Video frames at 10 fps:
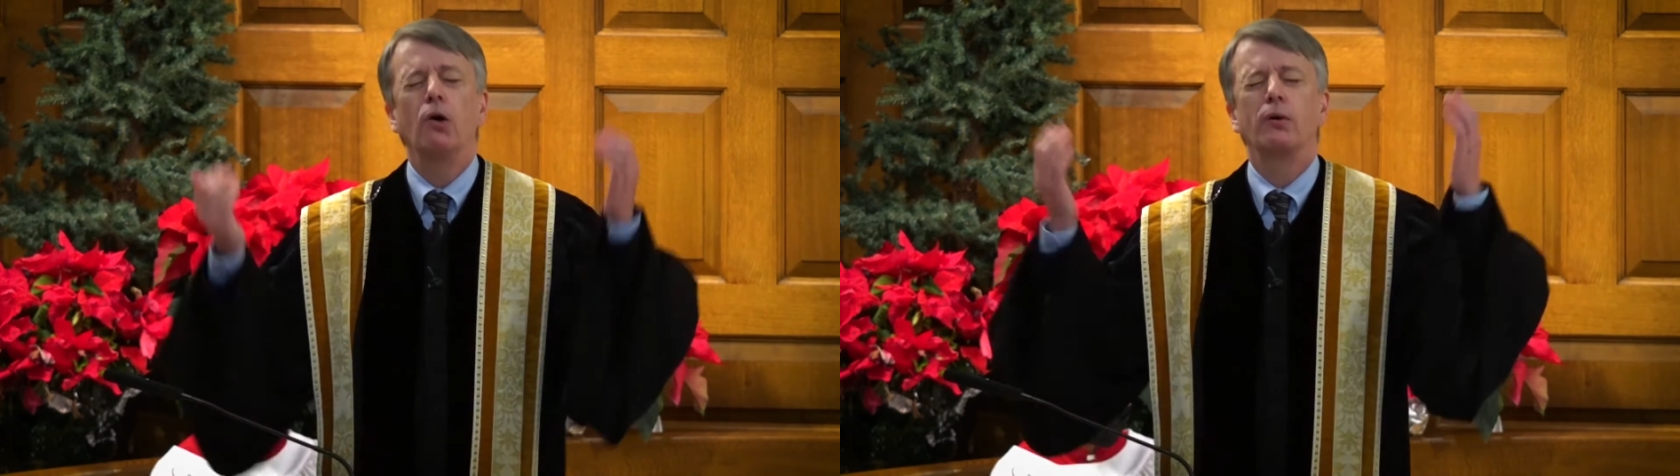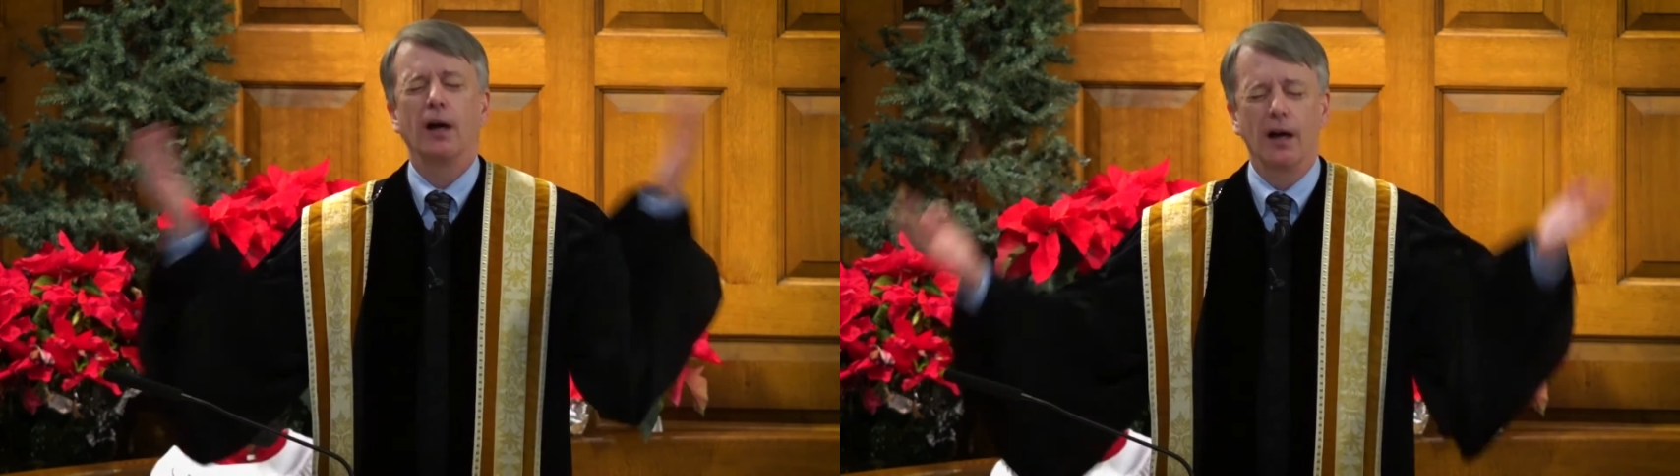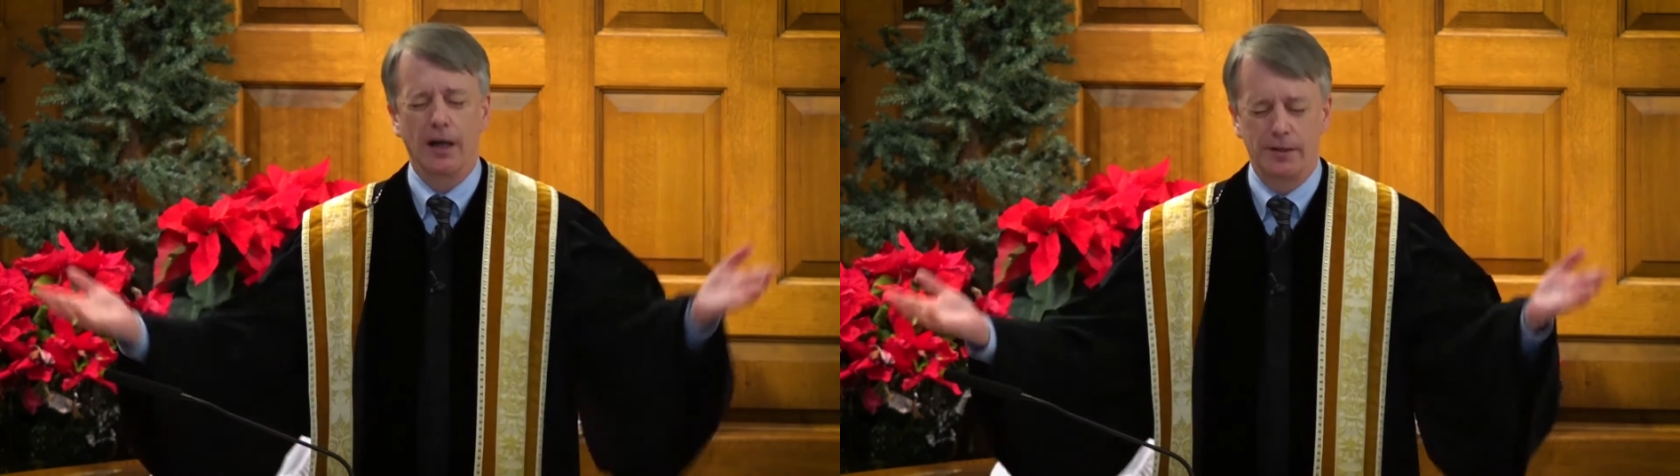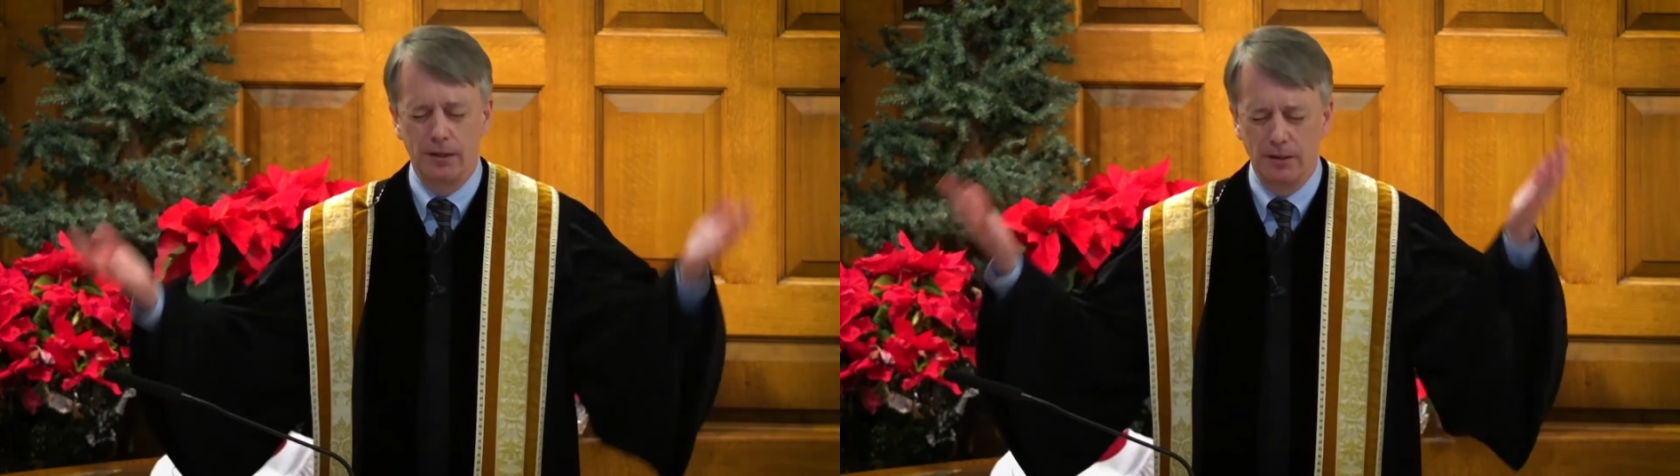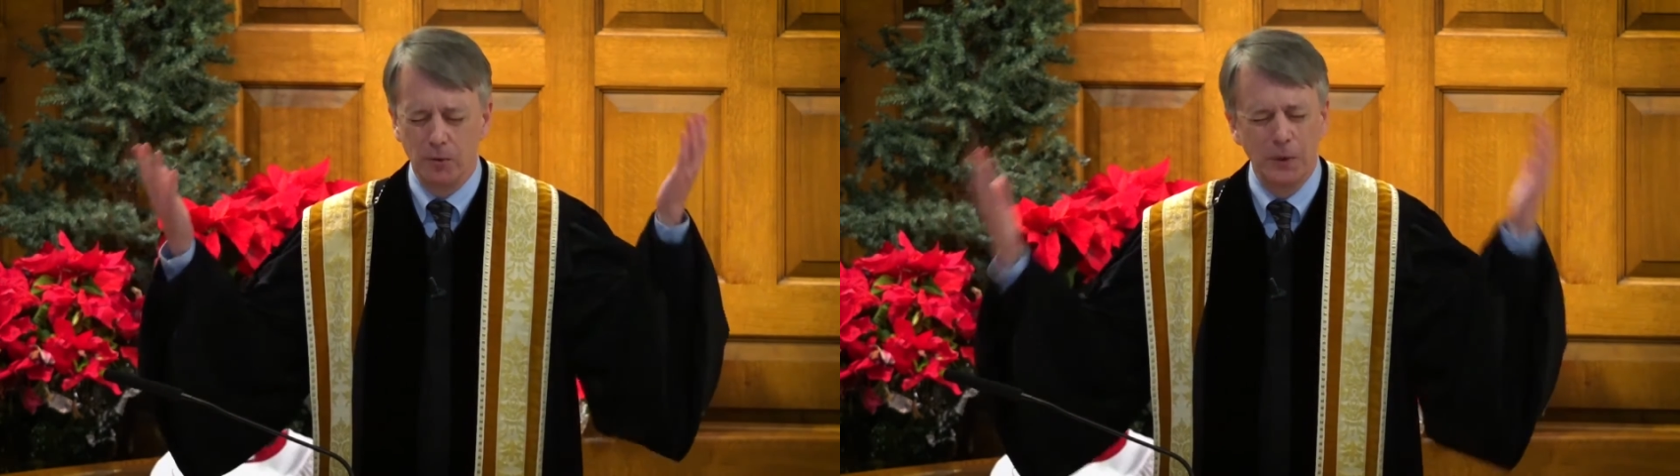oh God,
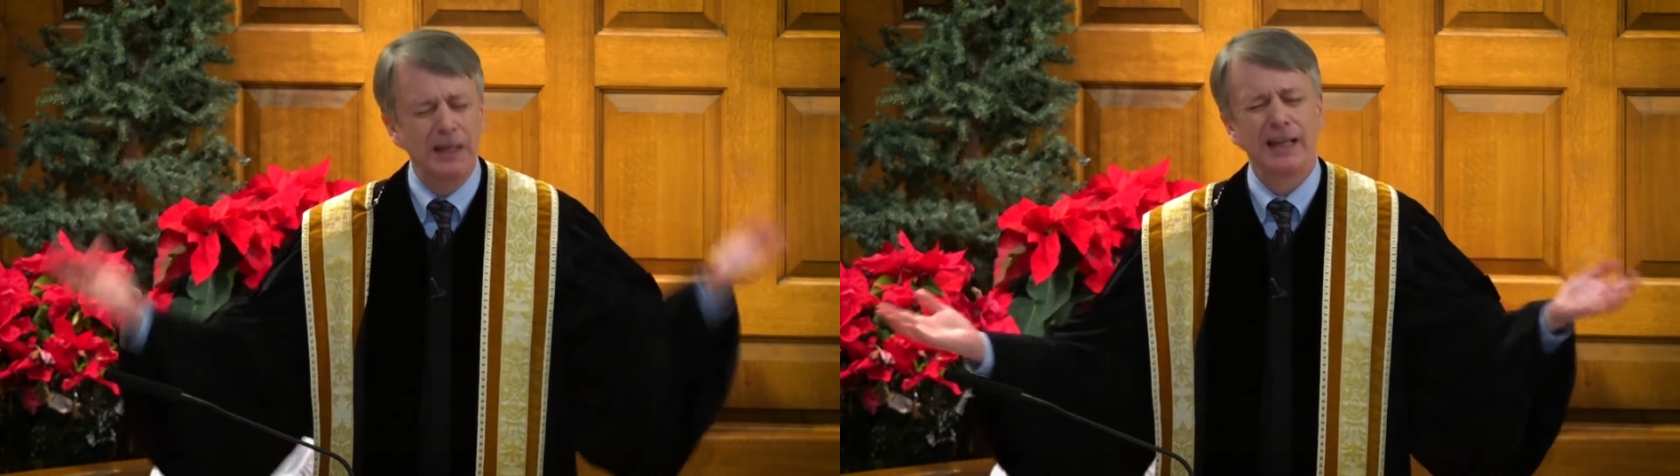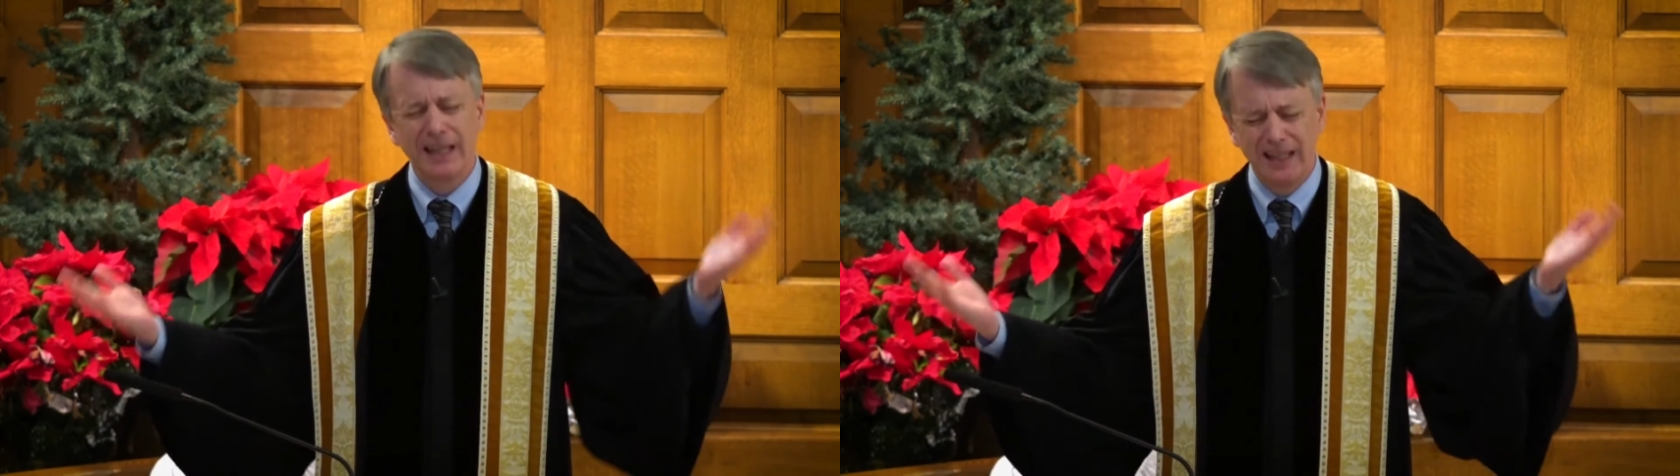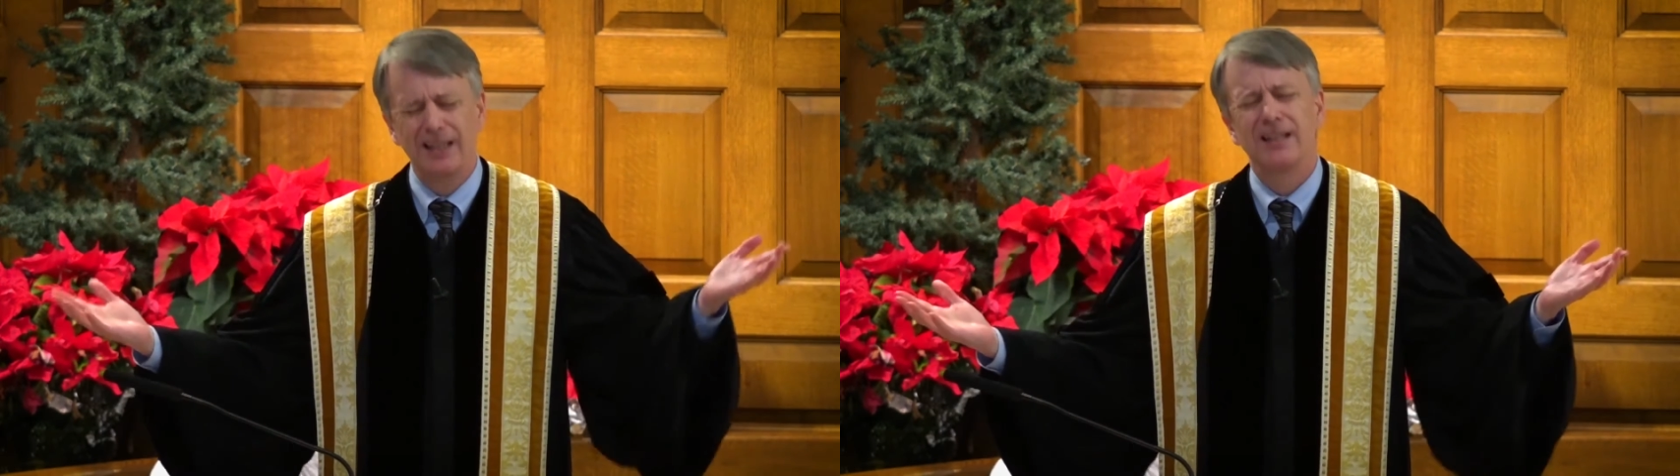really?